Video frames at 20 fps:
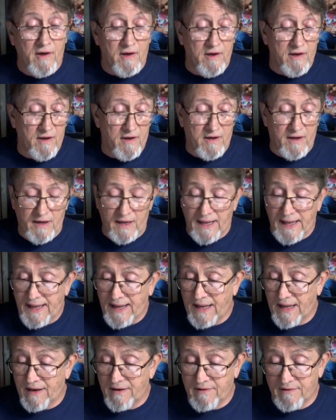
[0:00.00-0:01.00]

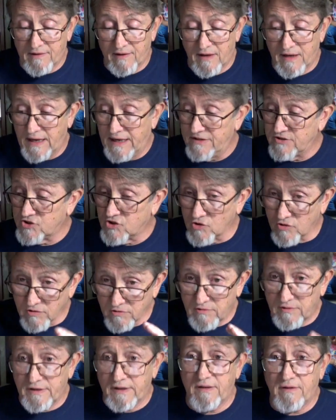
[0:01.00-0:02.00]
and
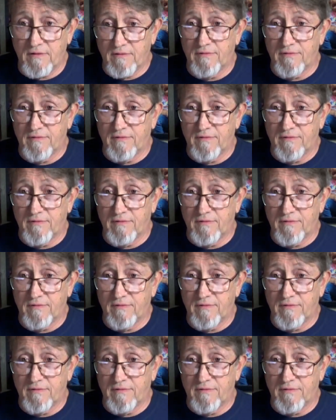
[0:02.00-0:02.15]
certainly